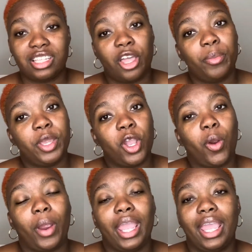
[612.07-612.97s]
They'll be a
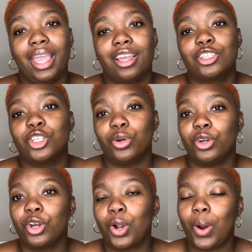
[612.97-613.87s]
great
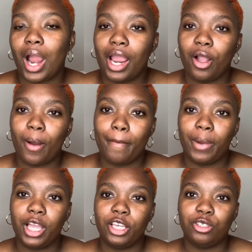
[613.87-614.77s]
shoulder to cry on,
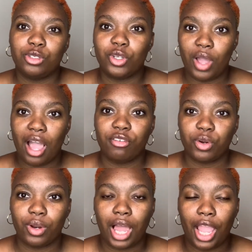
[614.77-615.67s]
but you still have to
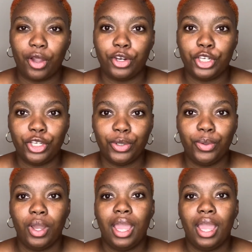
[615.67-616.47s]
rely on you